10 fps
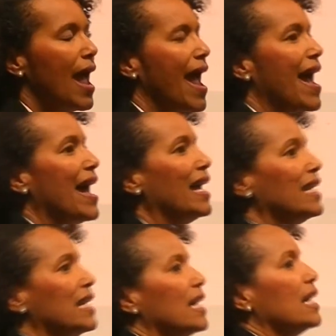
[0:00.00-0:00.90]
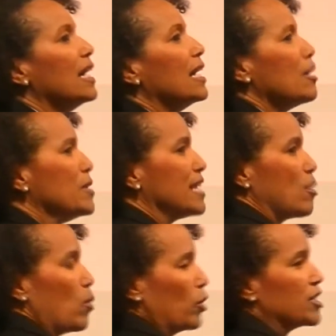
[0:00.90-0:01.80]
And let me say
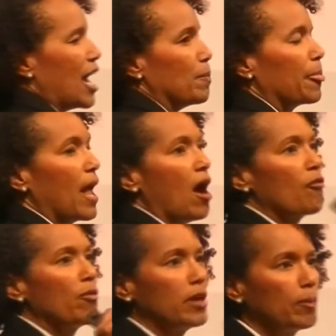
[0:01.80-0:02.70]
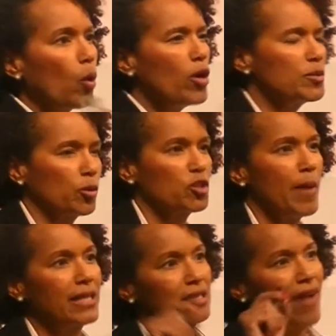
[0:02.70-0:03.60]
that one more time. From an employee's
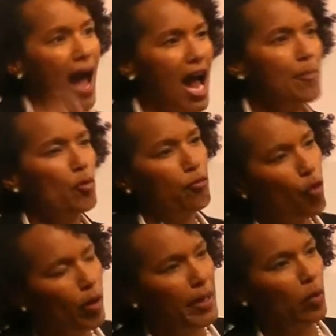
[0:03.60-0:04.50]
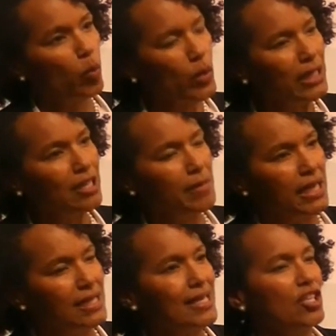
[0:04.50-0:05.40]
perspective, high performing really
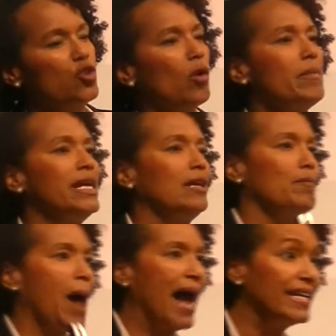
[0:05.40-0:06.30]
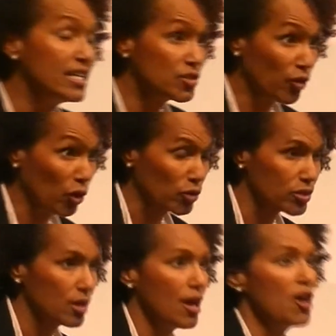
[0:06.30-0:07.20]
means that you are meeting my needs
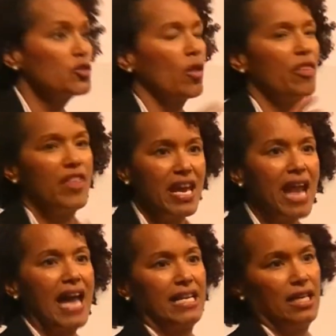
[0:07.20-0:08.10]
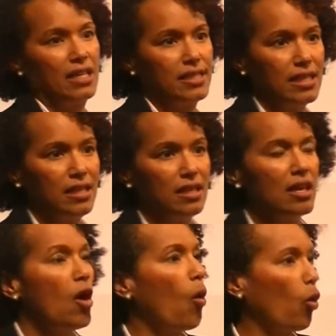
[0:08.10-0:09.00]
first, so then I can exceed
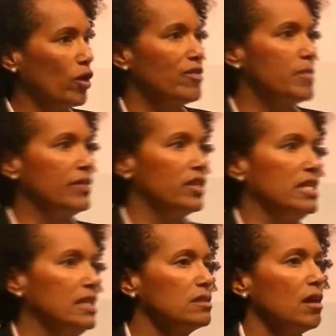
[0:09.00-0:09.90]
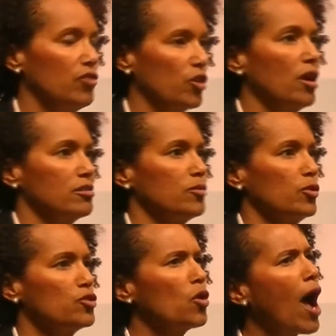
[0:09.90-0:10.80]
or even meet the needs of your
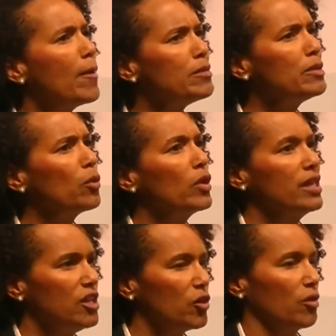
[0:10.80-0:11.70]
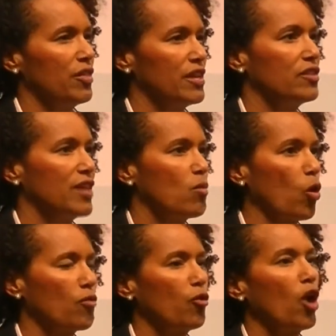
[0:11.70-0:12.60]
customers. So how many people here think that they
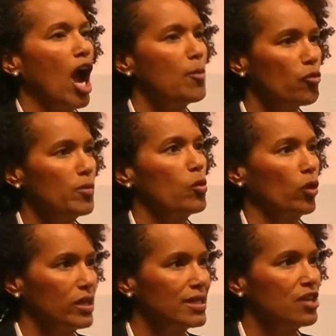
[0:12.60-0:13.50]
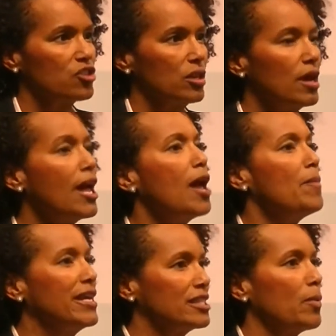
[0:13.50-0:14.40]
work for a high-performing organization
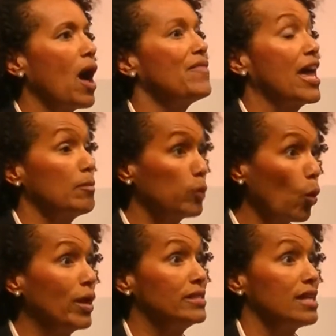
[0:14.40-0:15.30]
based upon that employee's